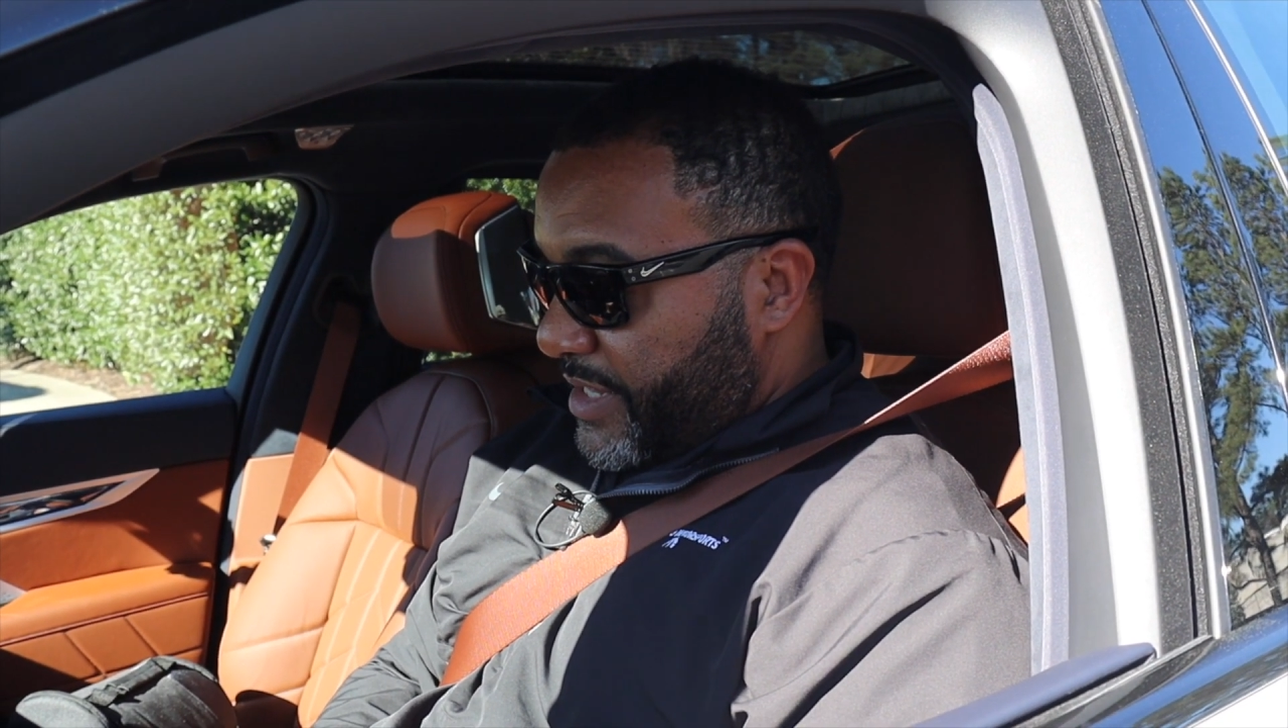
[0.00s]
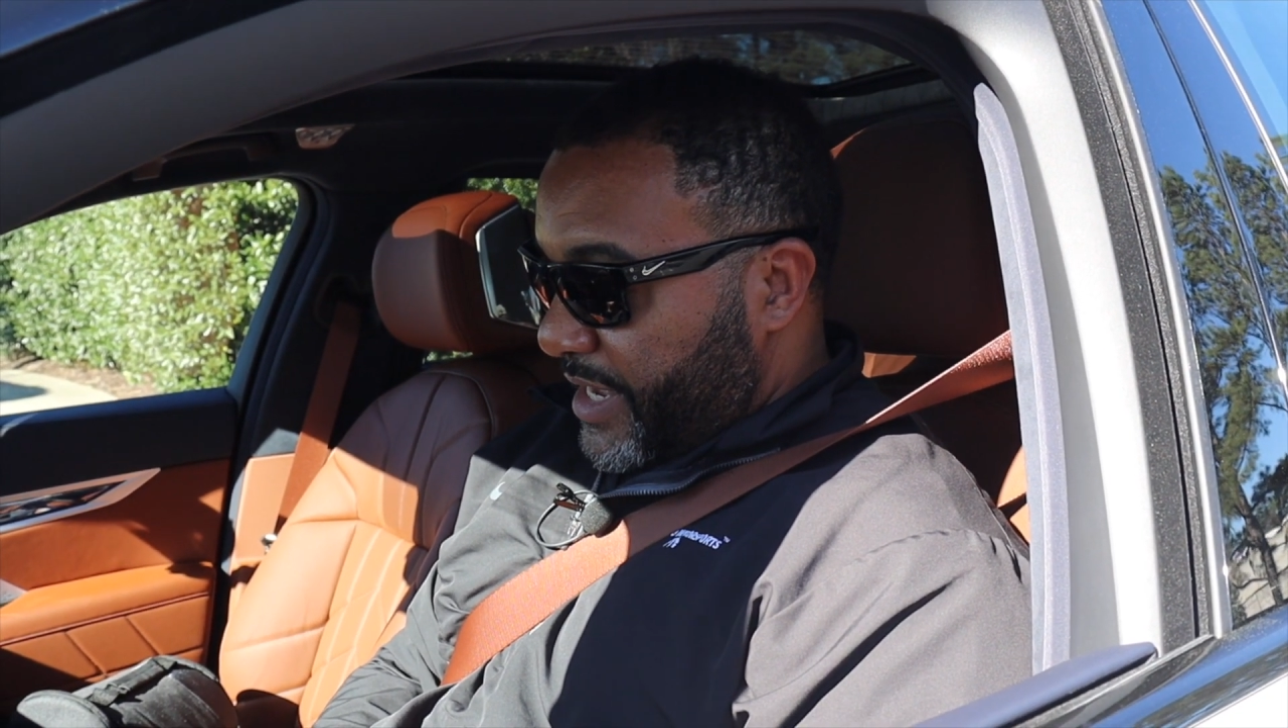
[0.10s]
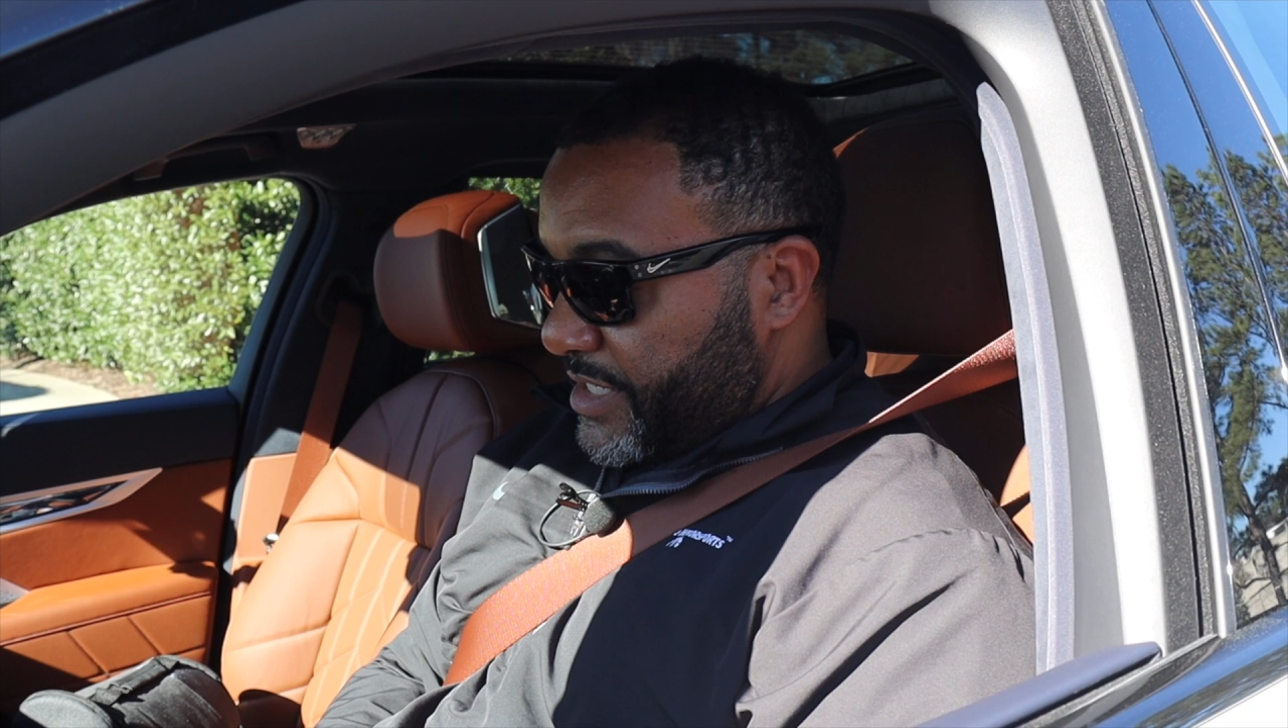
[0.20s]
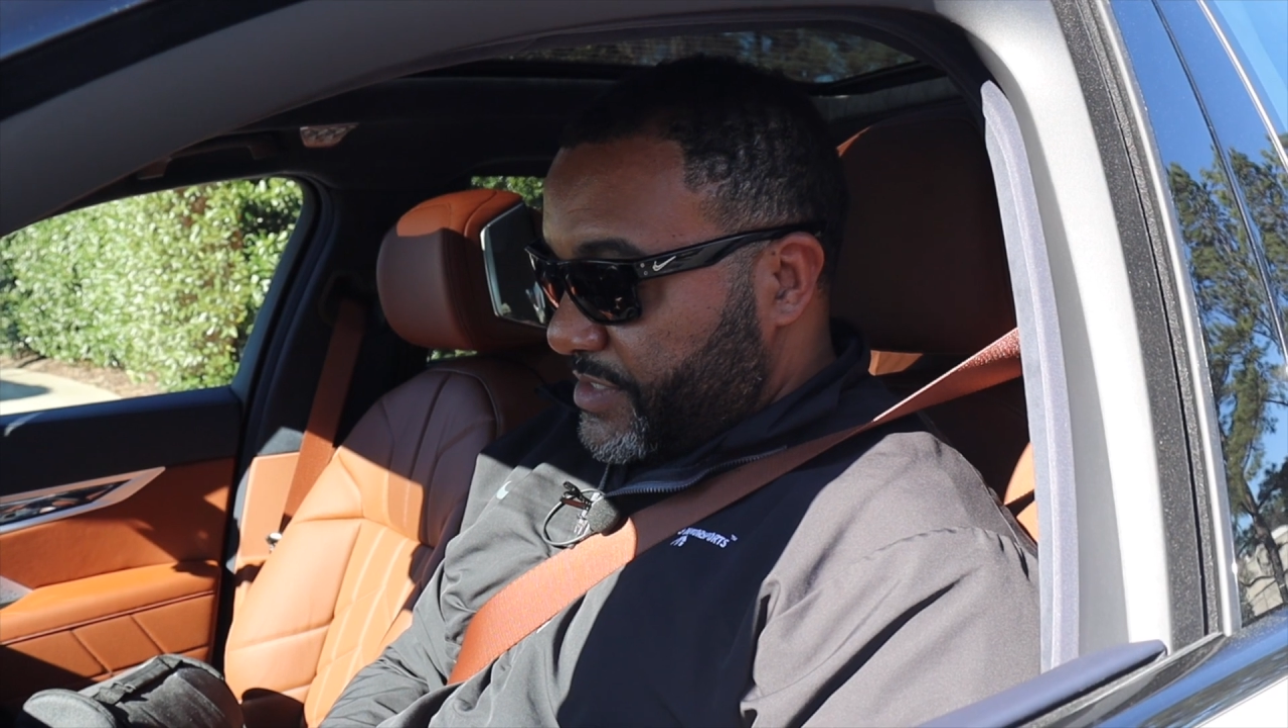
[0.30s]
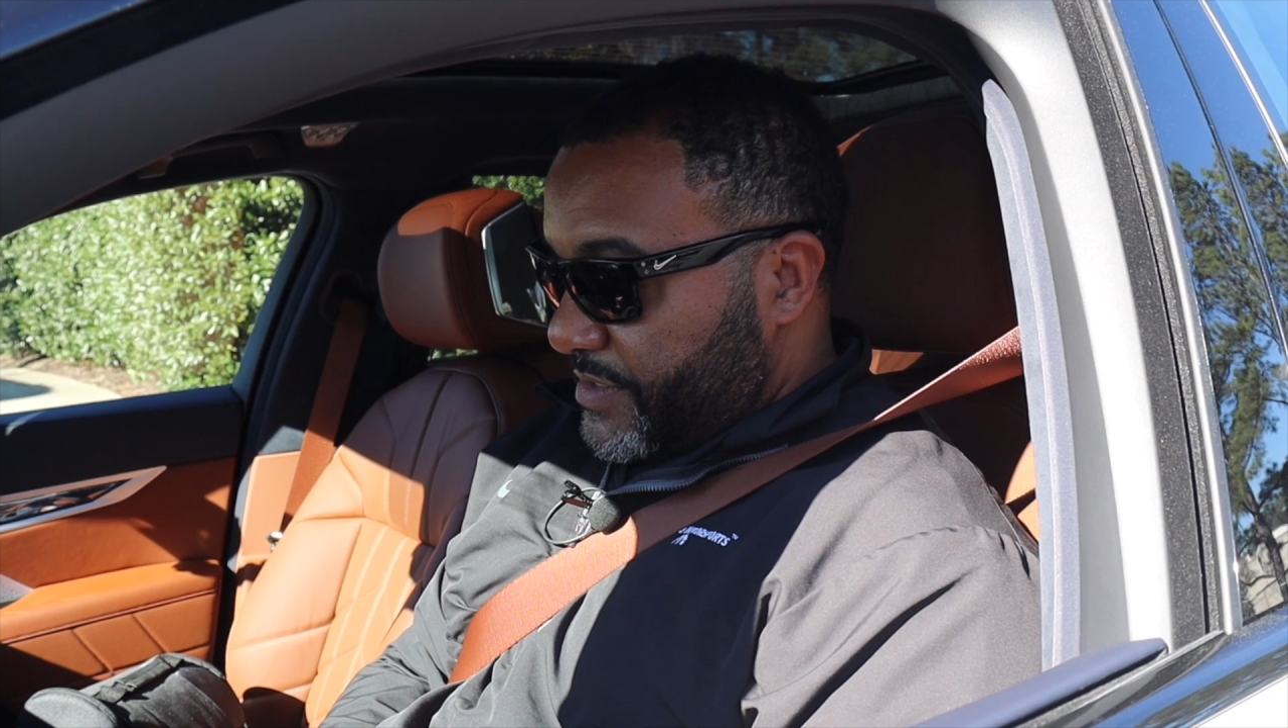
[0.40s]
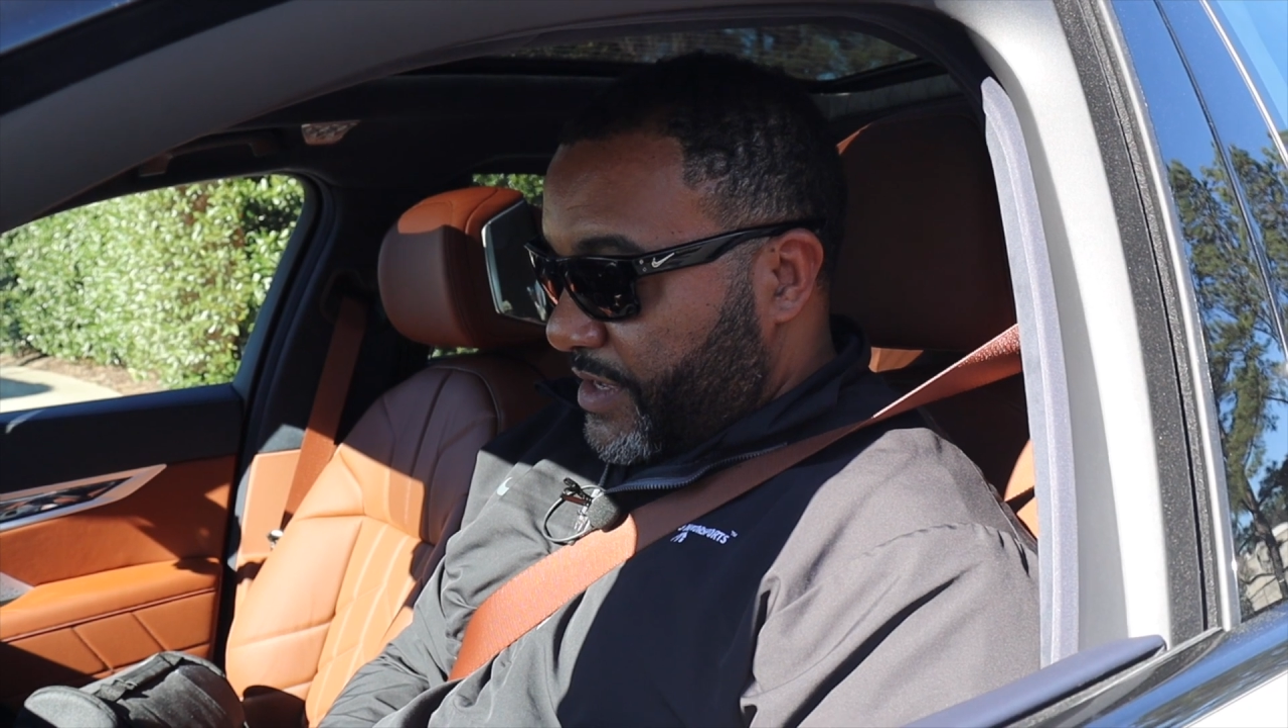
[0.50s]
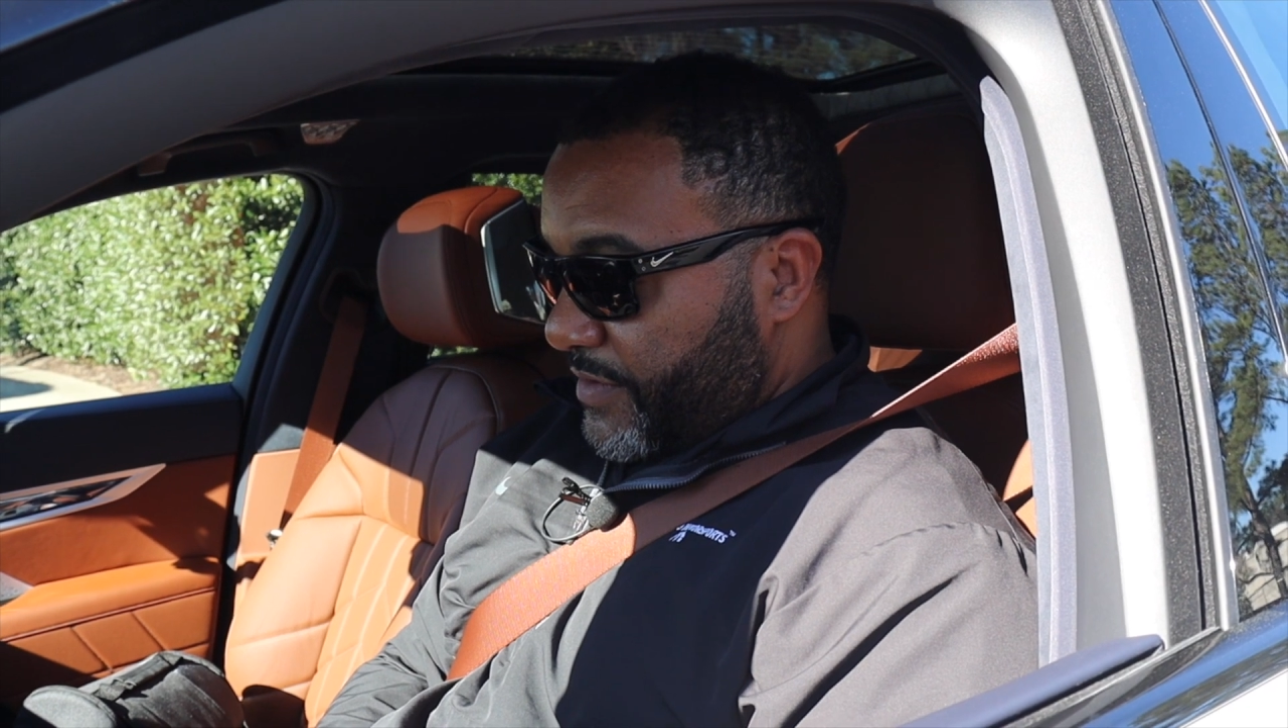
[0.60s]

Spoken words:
latest